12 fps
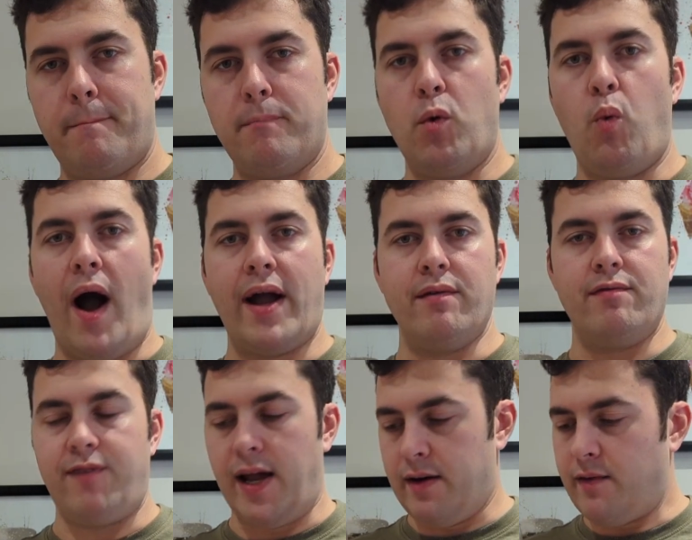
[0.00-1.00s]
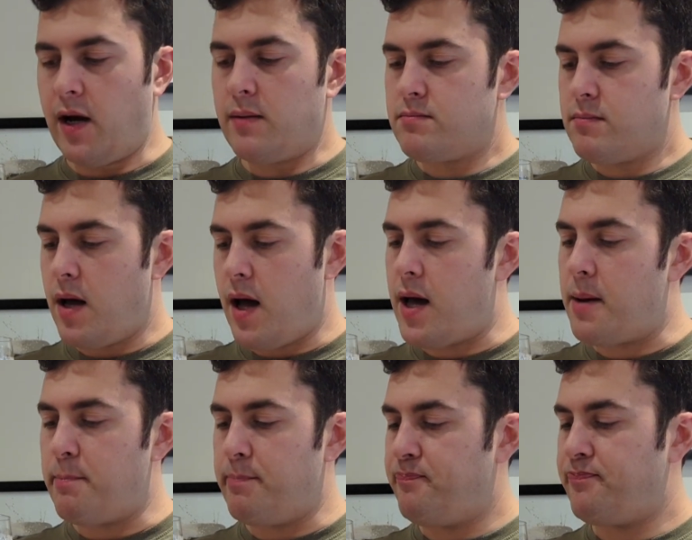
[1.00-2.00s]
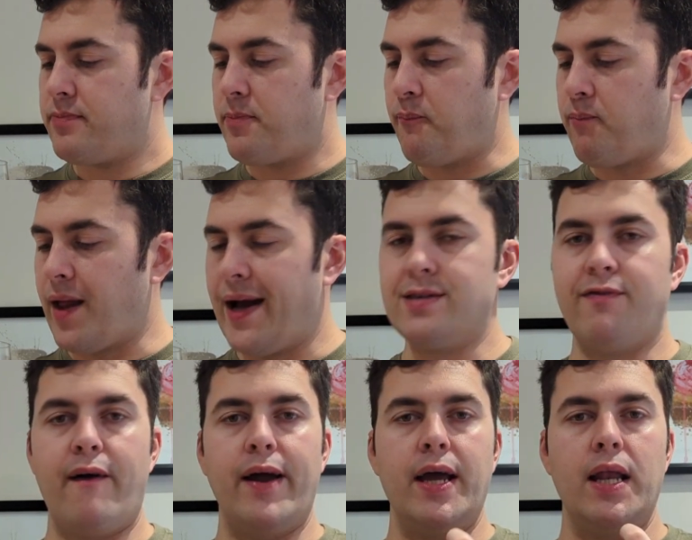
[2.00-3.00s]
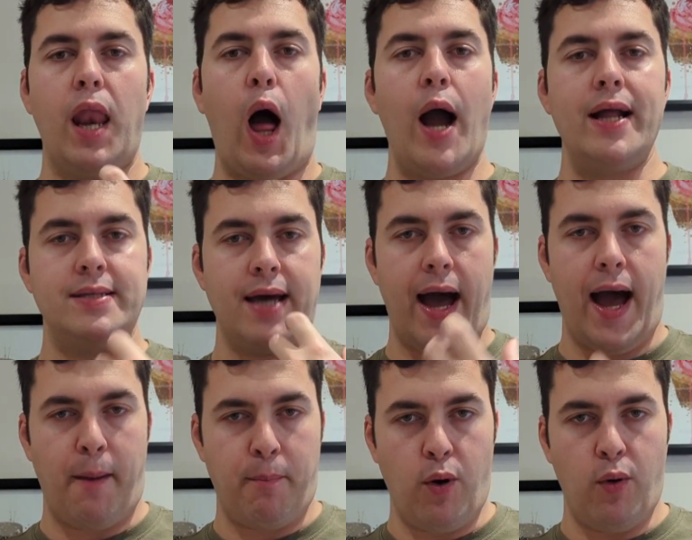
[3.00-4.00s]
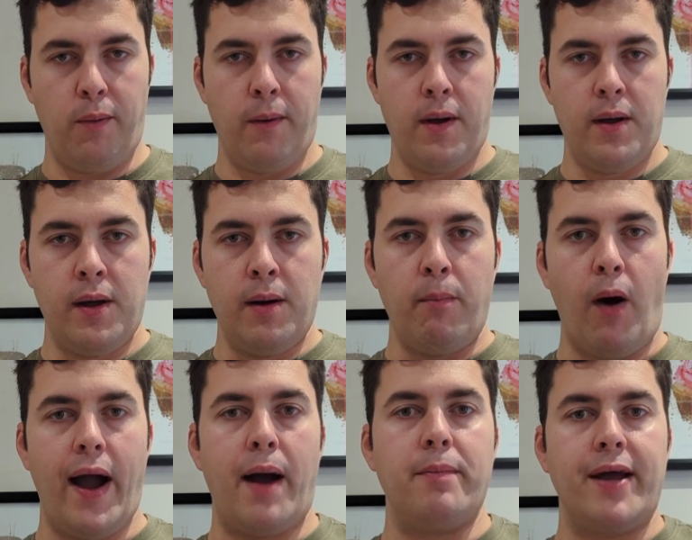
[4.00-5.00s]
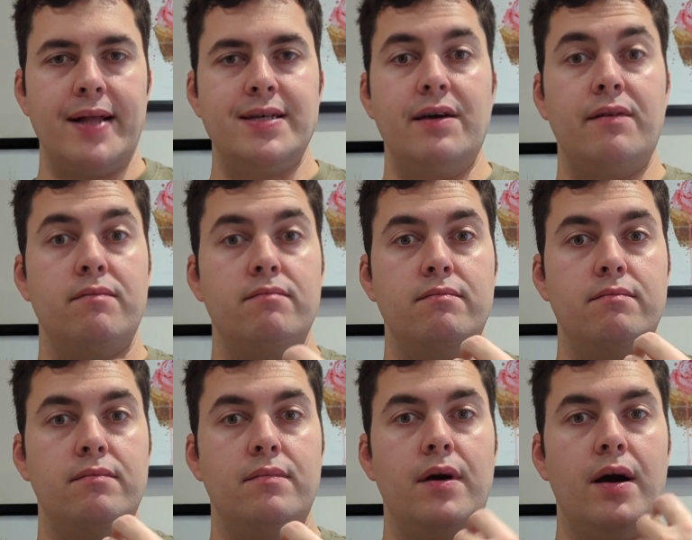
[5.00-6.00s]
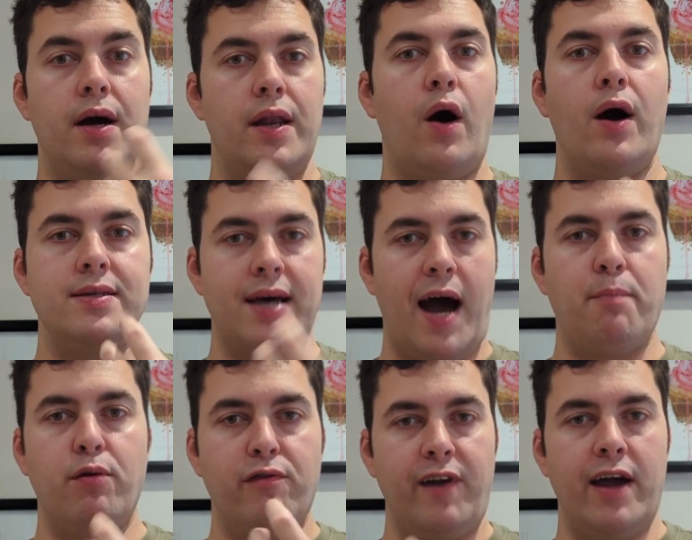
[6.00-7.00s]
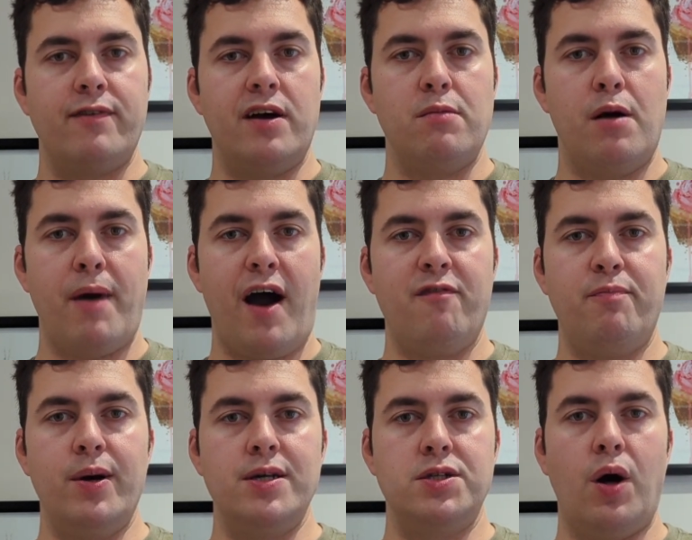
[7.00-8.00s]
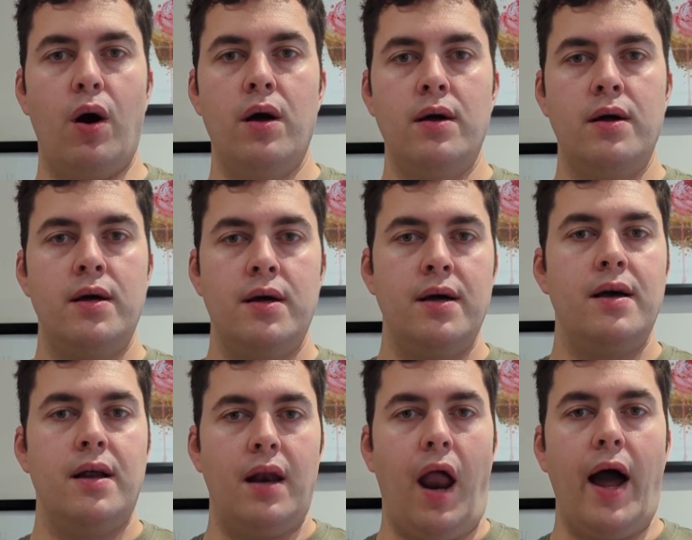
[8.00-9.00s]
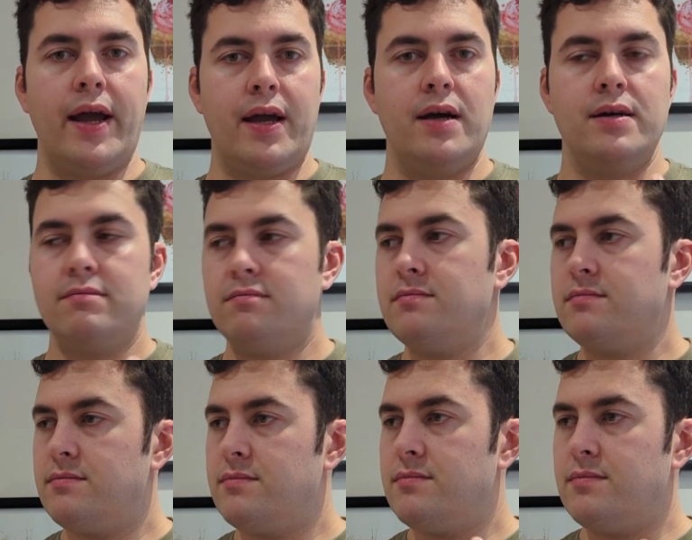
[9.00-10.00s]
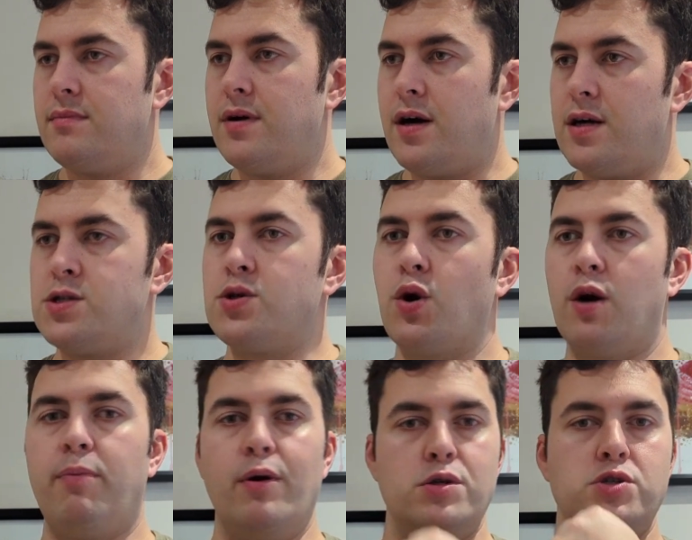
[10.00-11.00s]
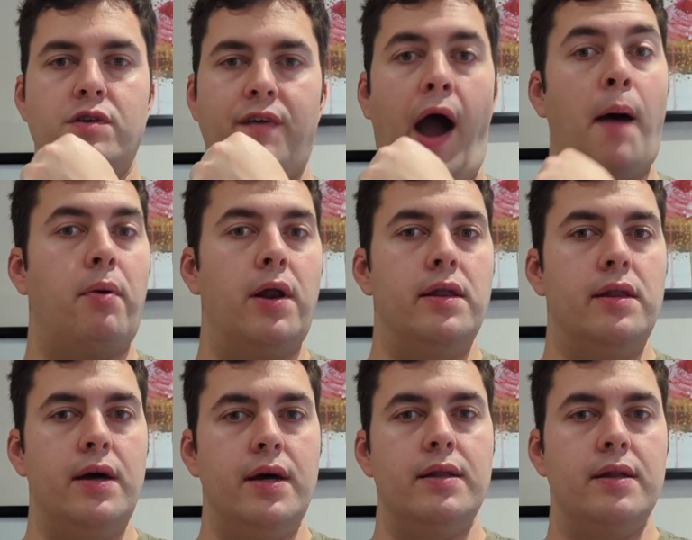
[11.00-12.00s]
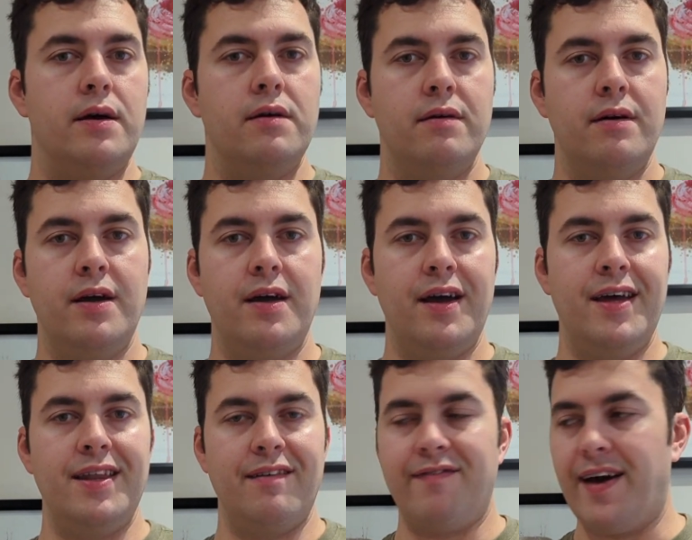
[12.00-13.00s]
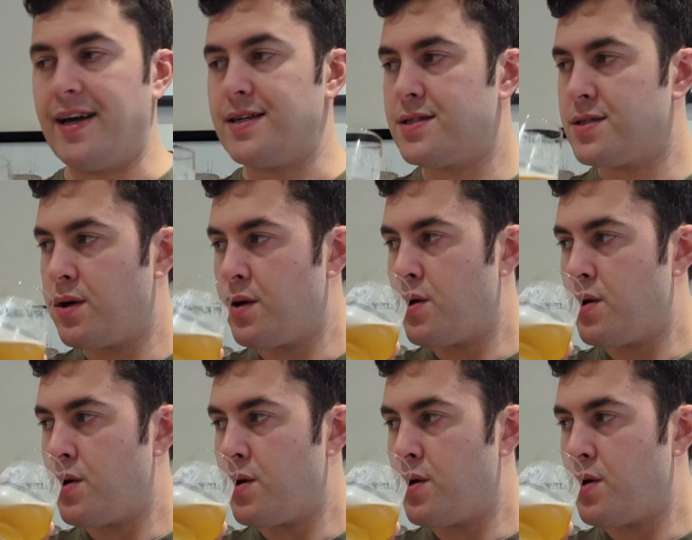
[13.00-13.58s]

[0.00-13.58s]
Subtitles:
whack of flavour. It's very light apple, but I am getting a nice apple flavour in my mouth, but it's not like a sucker punch of apple in the face.